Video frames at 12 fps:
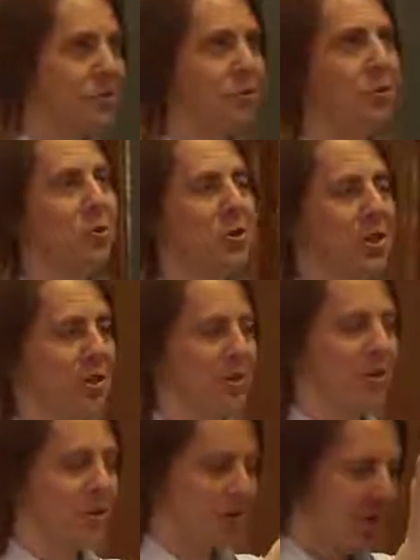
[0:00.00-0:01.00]
you're going and
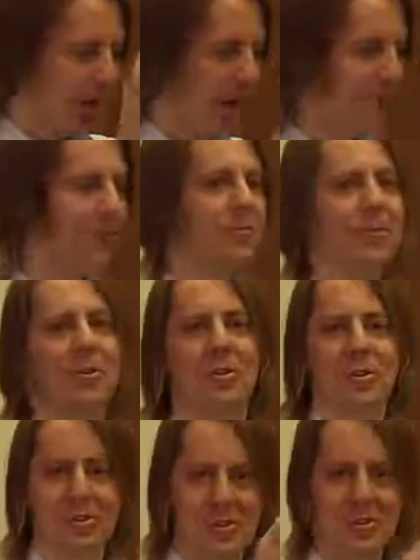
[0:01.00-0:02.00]
the atmospheric
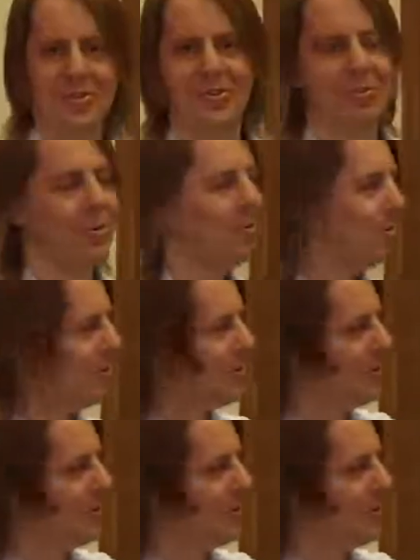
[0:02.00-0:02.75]
conditions and whether it's